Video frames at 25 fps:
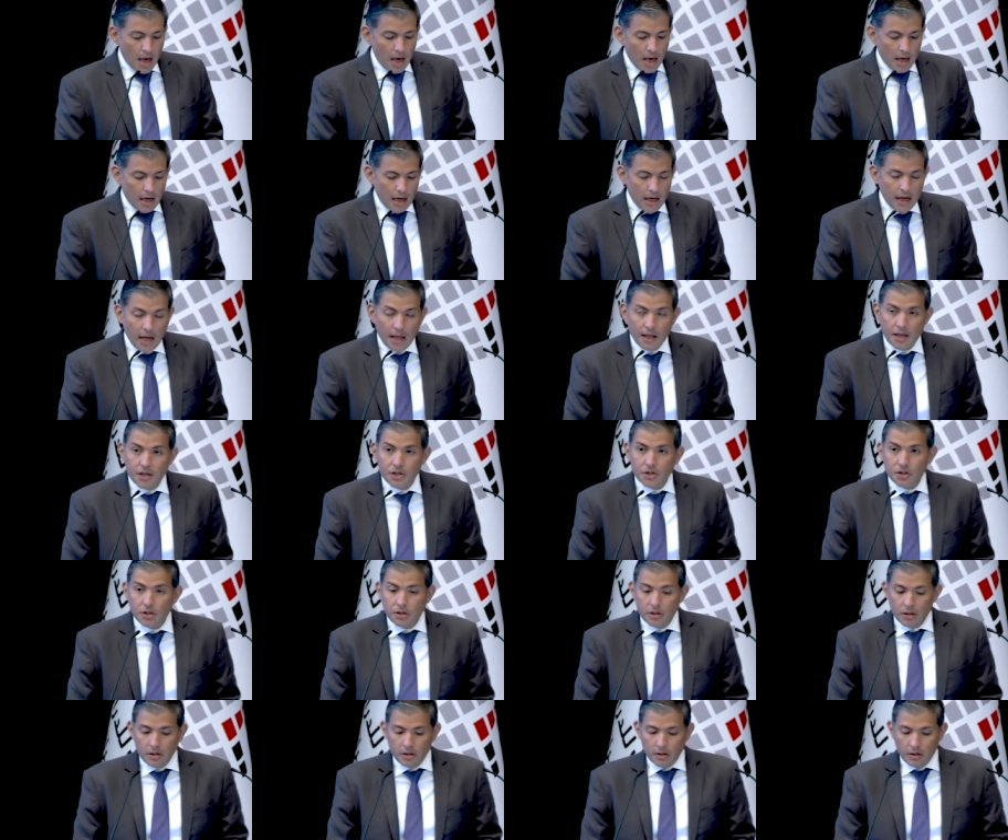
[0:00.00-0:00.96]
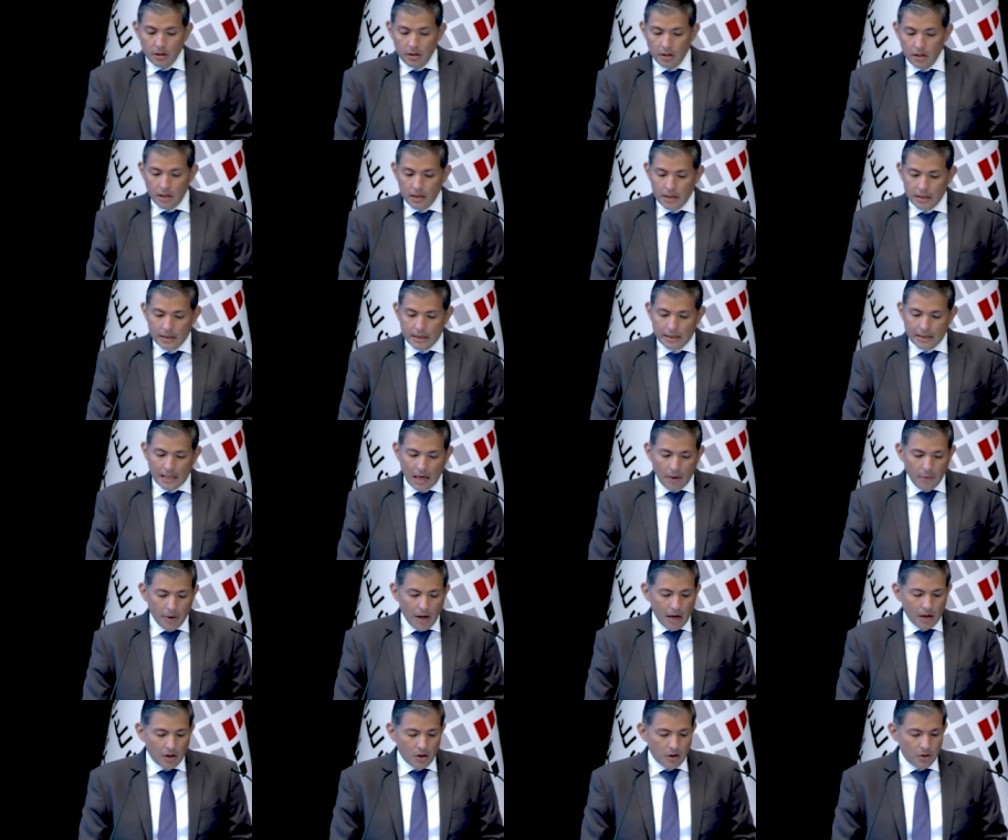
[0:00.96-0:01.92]
In addition,
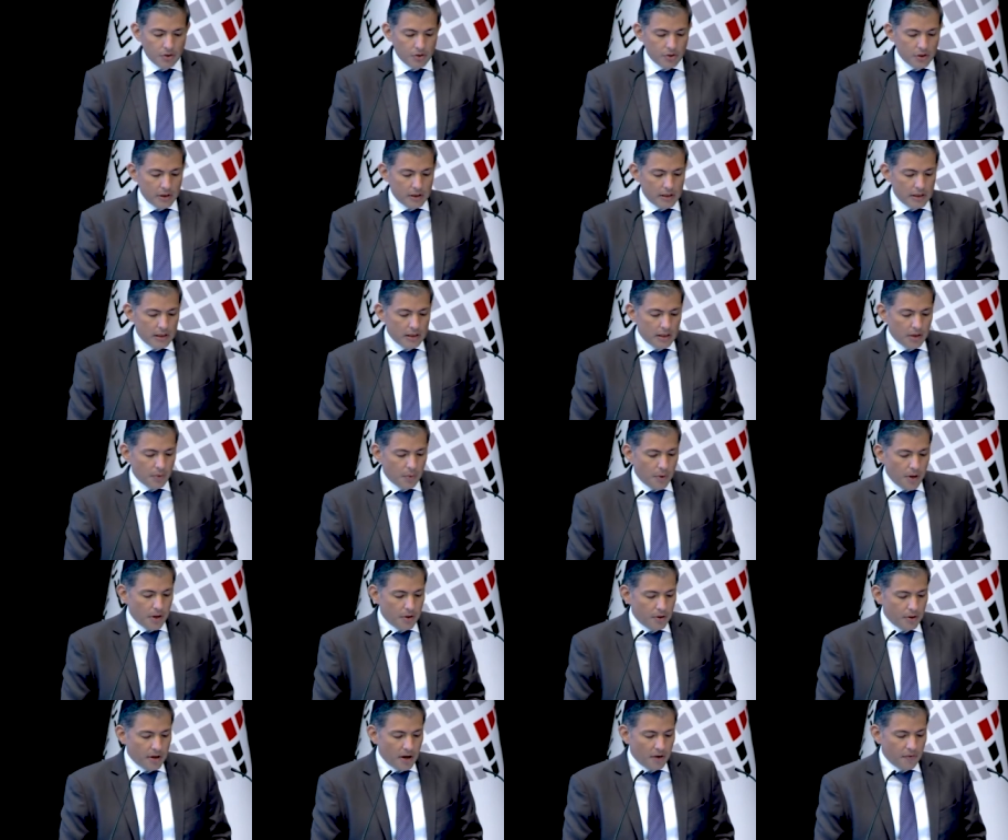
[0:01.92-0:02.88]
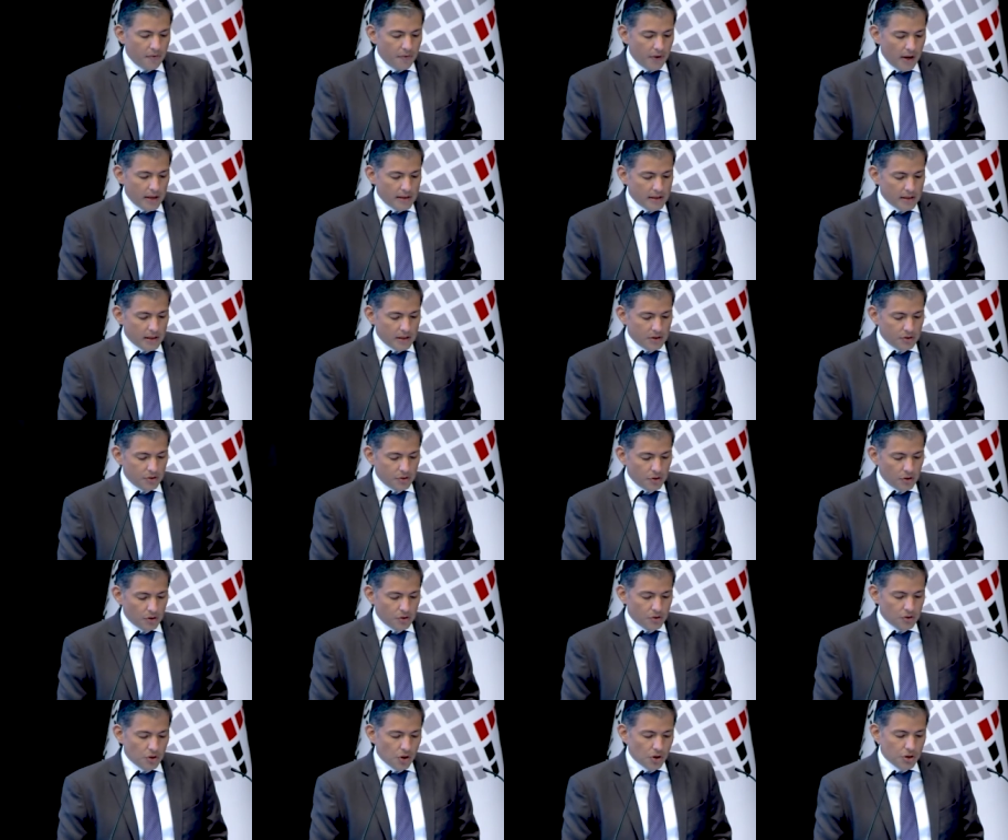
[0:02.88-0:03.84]
several countries in the region are facing strong
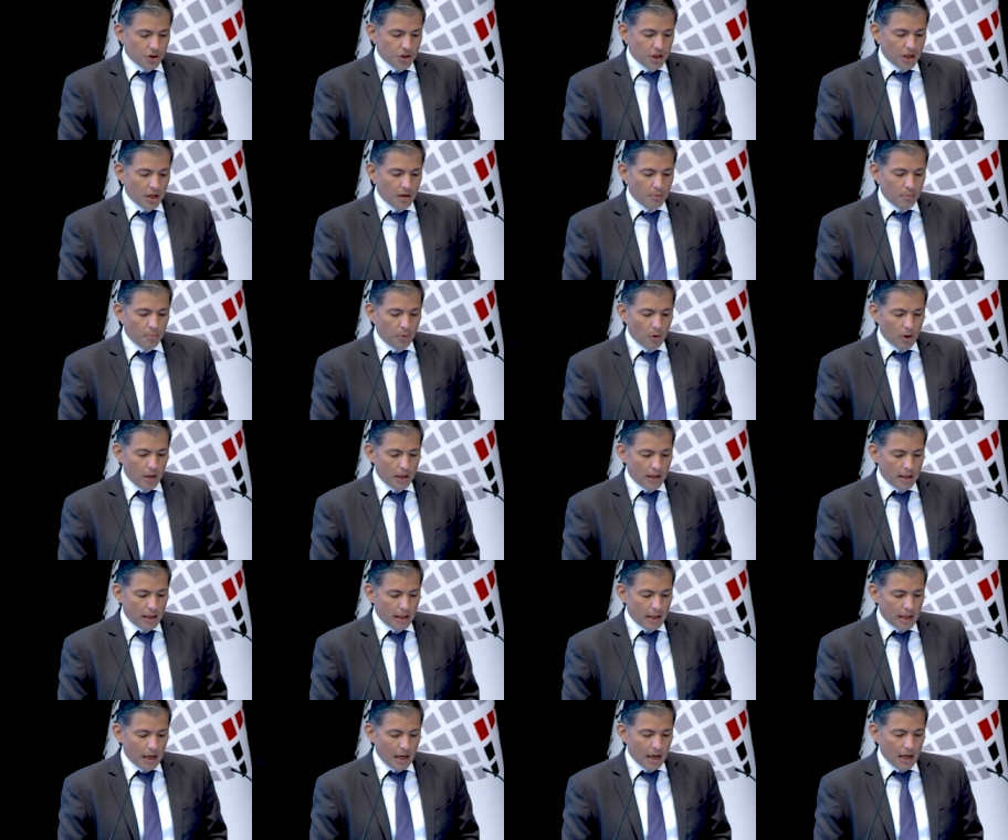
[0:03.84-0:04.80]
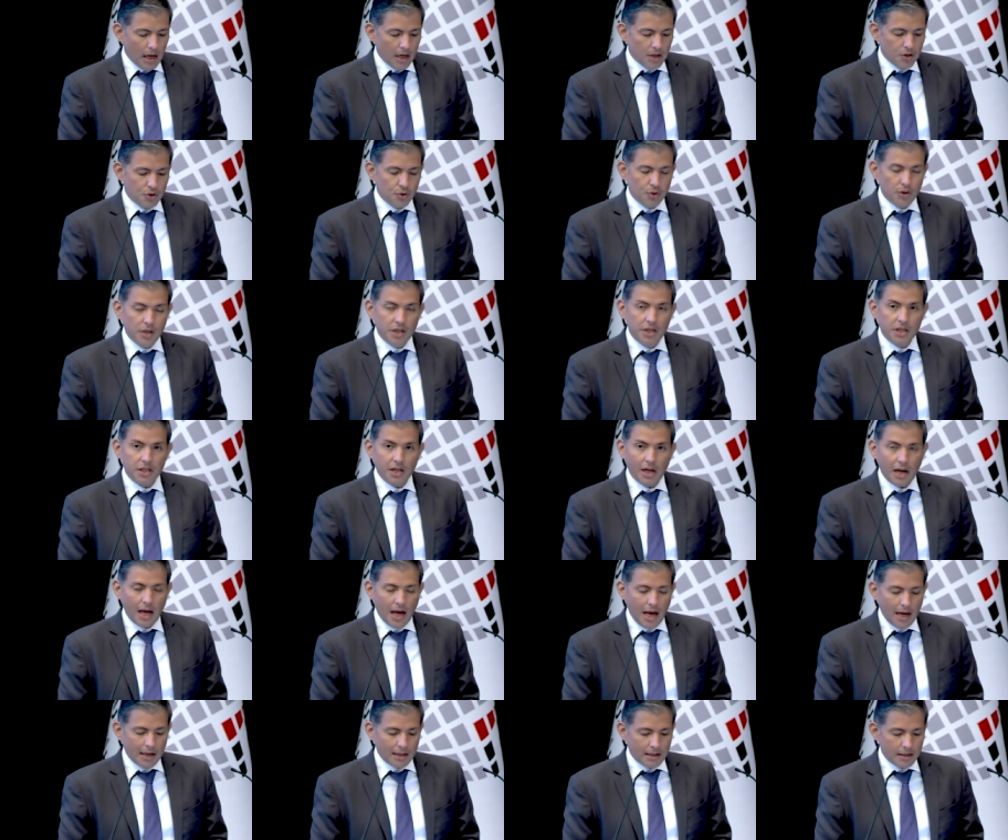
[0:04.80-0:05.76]
social, political, and judicial
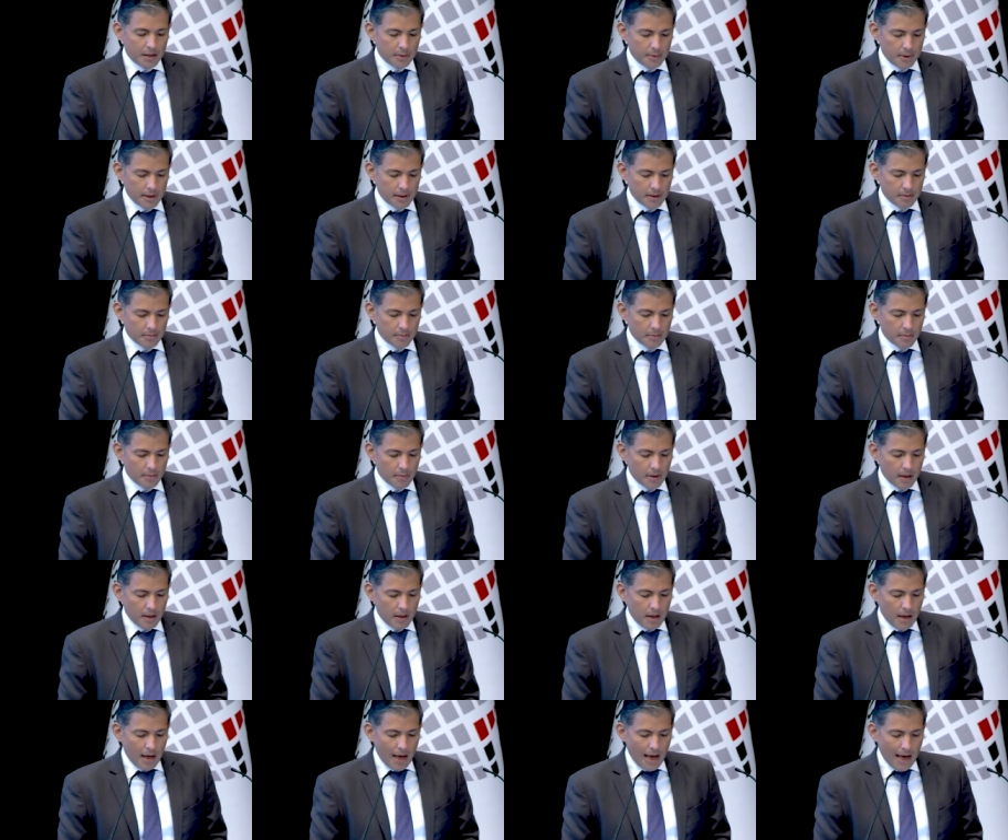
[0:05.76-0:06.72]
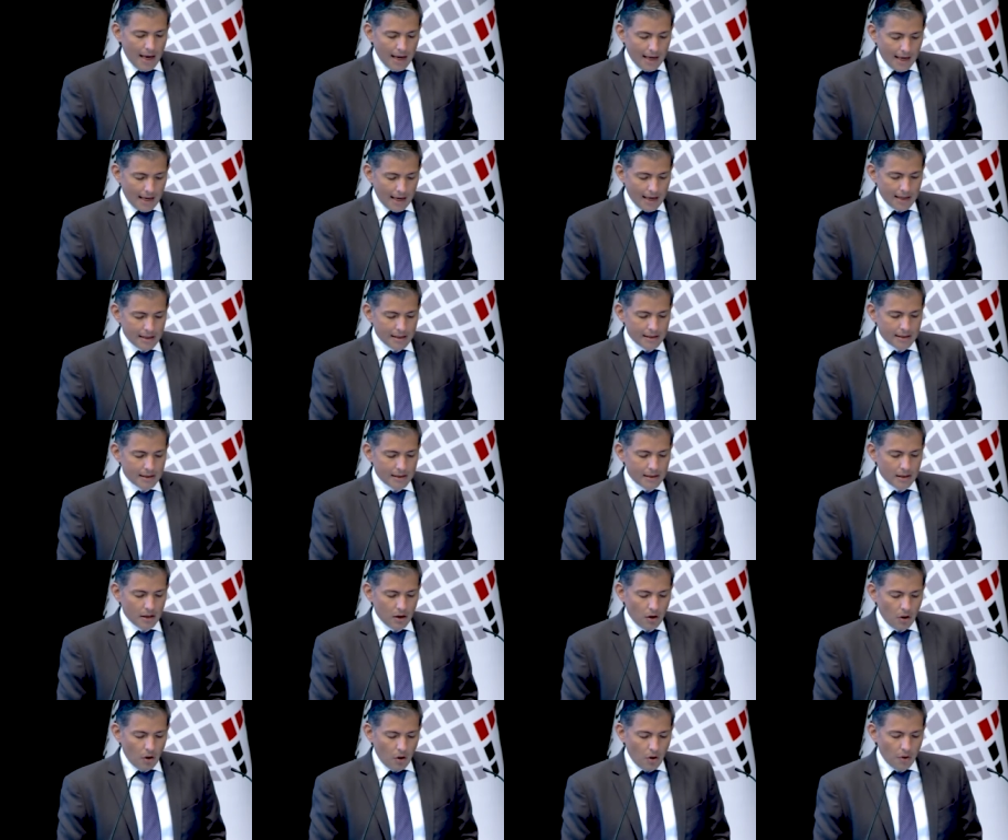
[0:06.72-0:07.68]
activism against
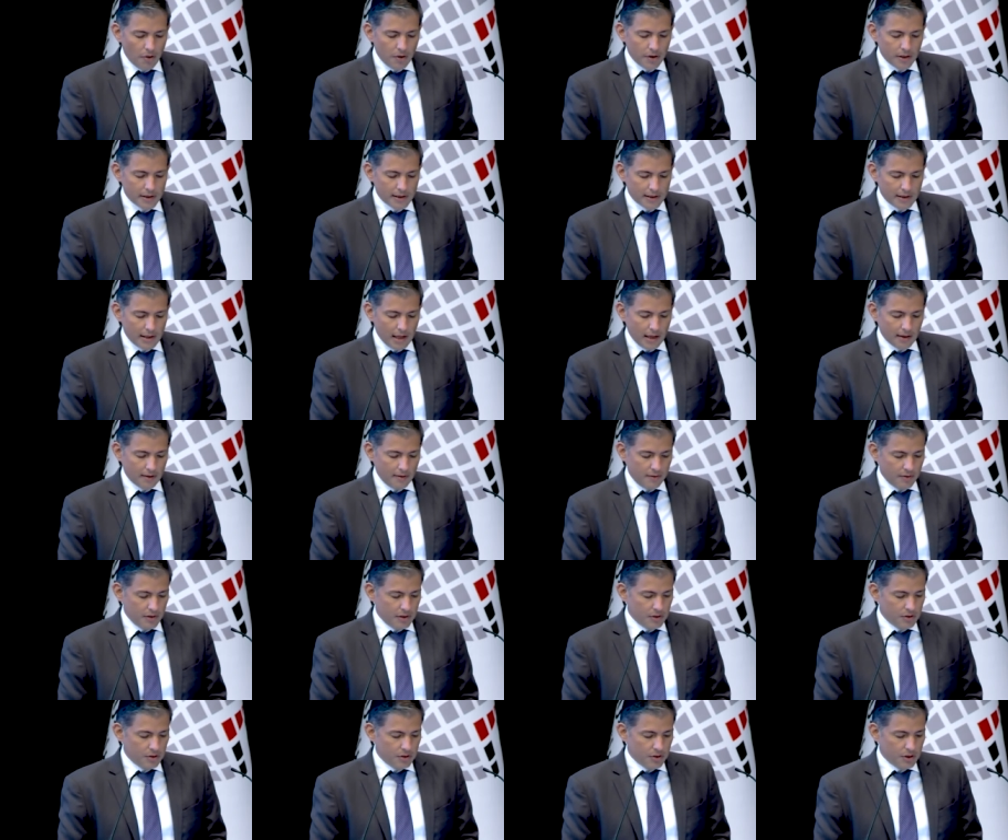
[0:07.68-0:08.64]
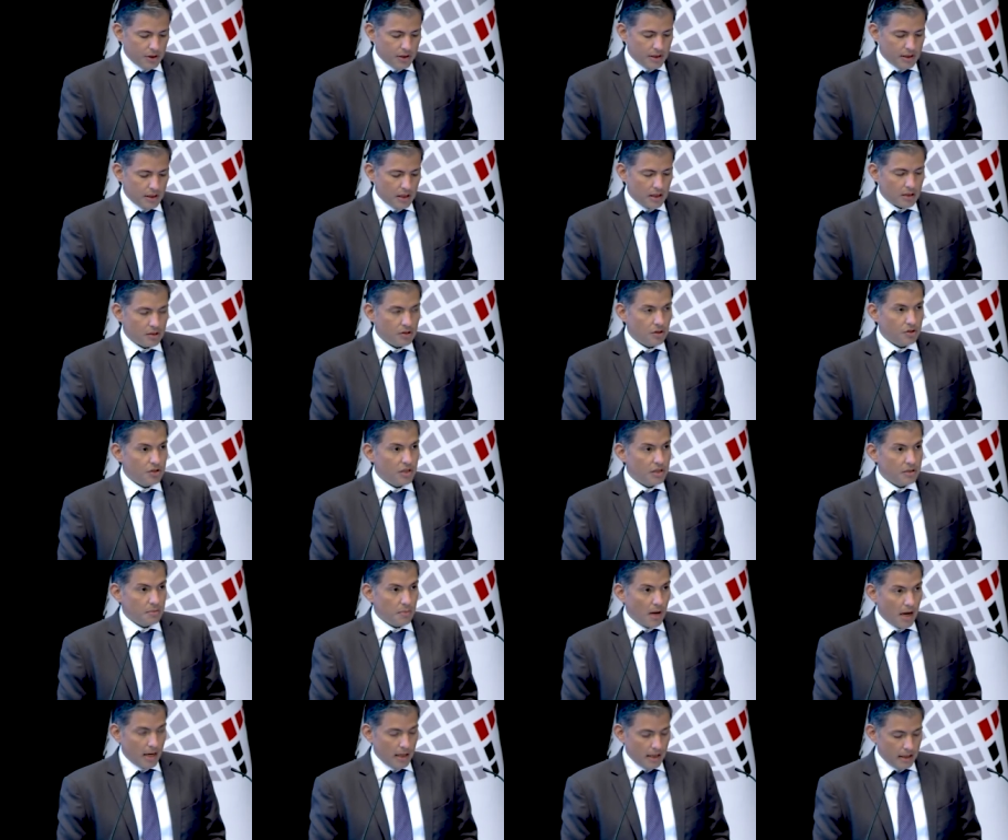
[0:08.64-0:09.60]
other extractive industries such as
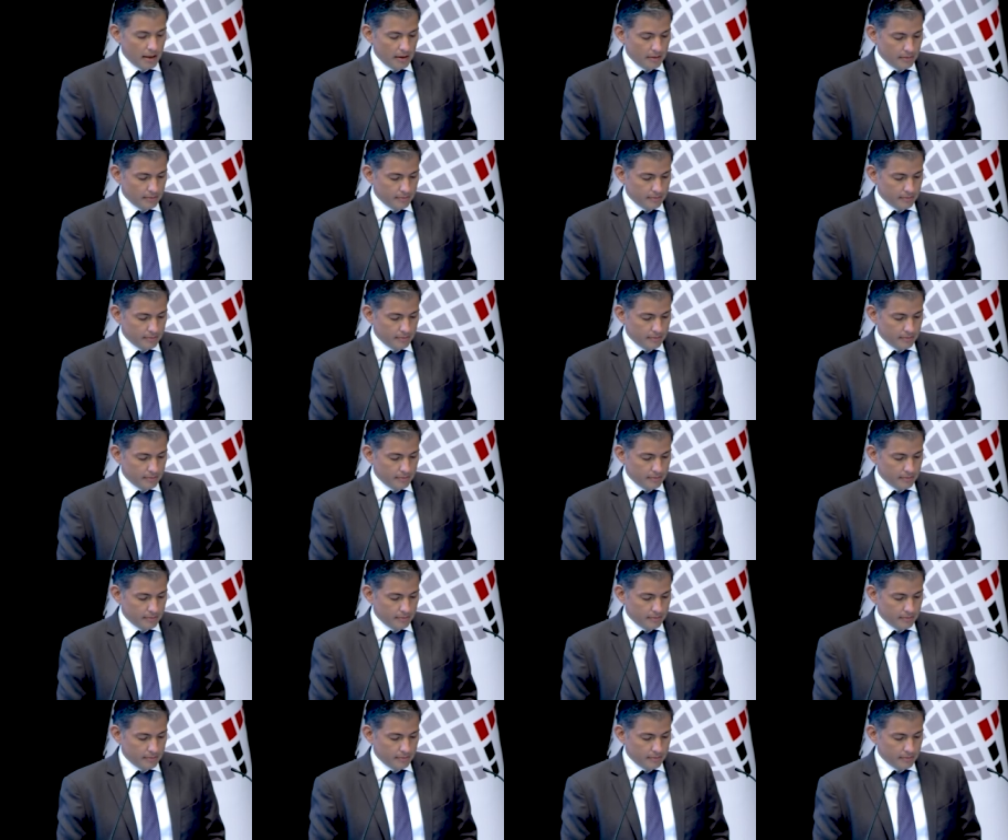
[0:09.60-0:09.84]
mining.